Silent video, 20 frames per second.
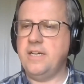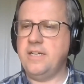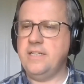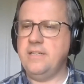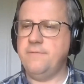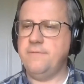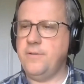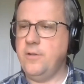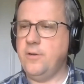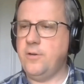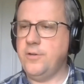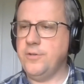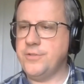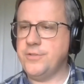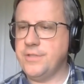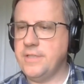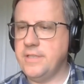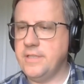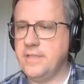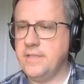And if not
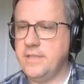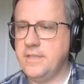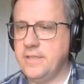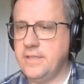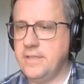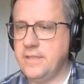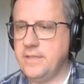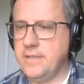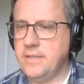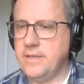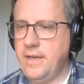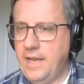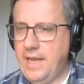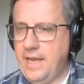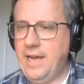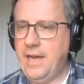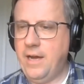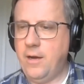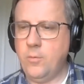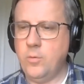
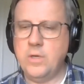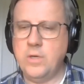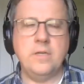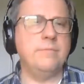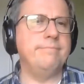now,